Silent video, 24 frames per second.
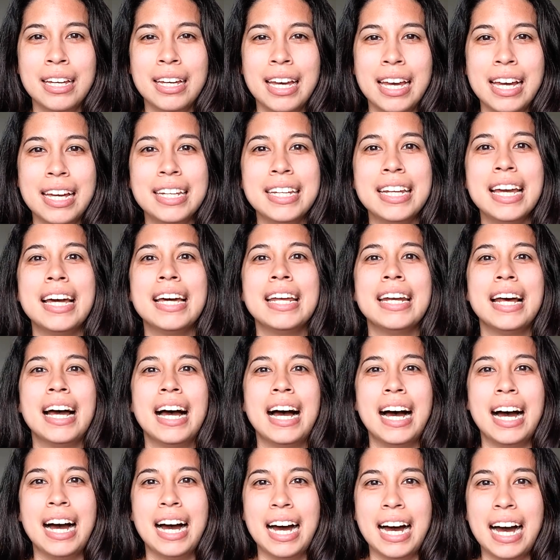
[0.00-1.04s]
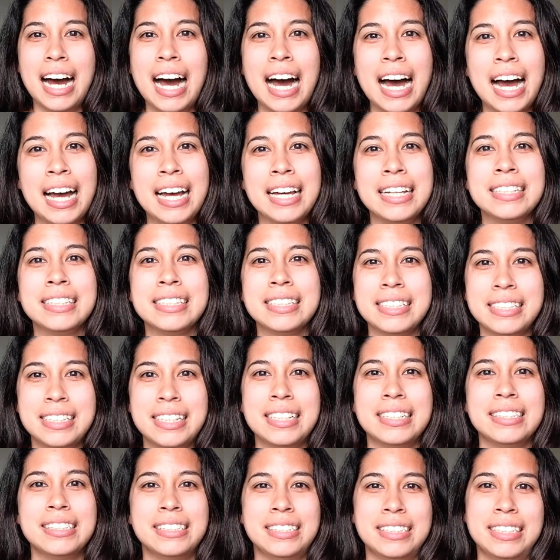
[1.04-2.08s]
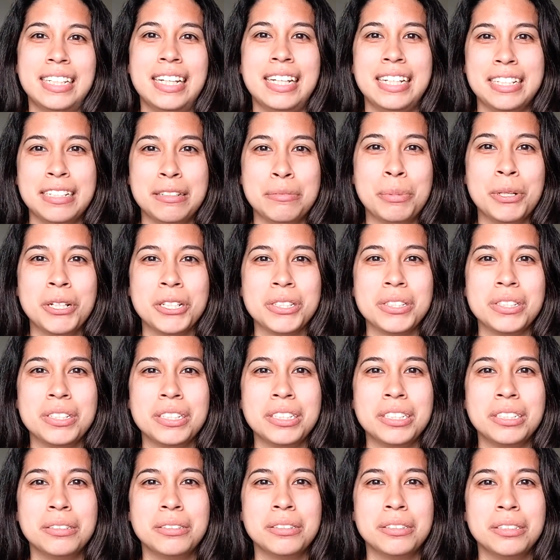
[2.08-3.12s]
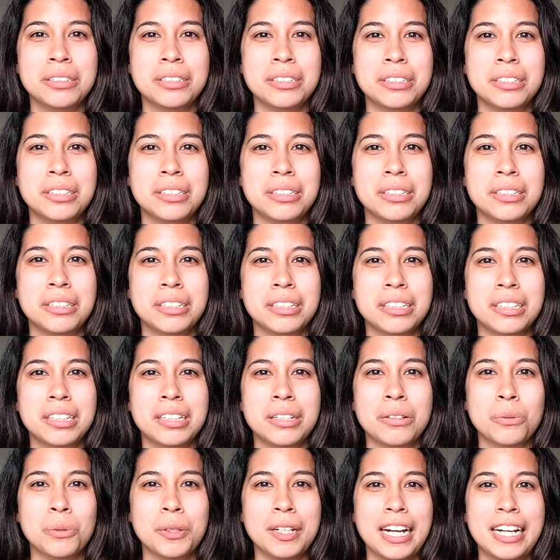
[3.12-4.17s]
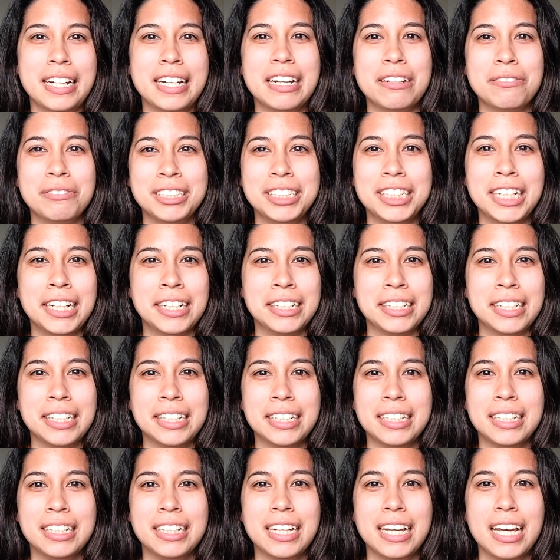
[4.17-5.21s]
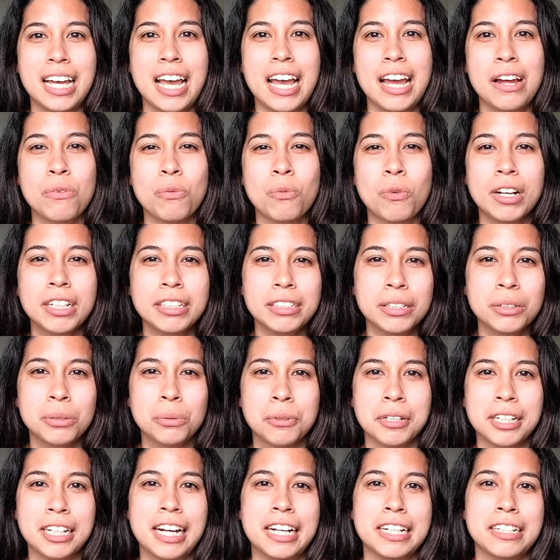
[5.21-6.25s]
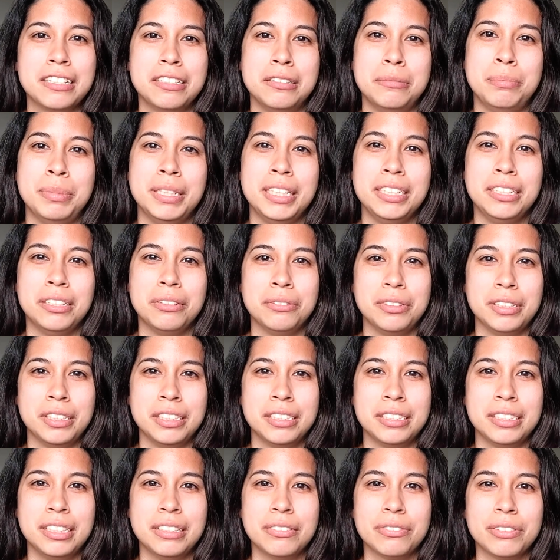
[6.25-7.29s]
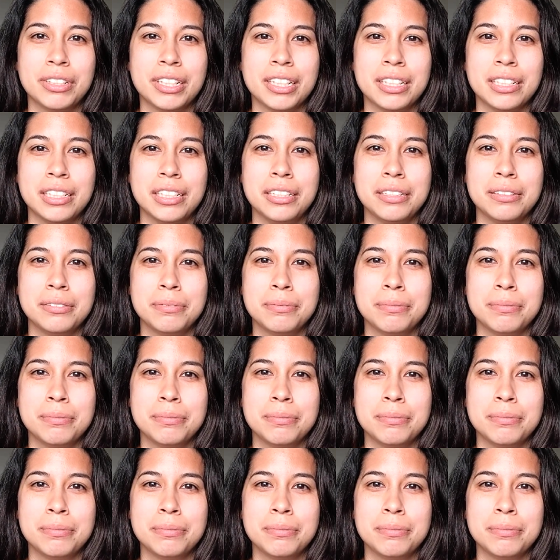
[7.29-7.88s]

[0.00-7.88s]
And yet, I still take it personal when I get rejected and wonder what I could be doing differently.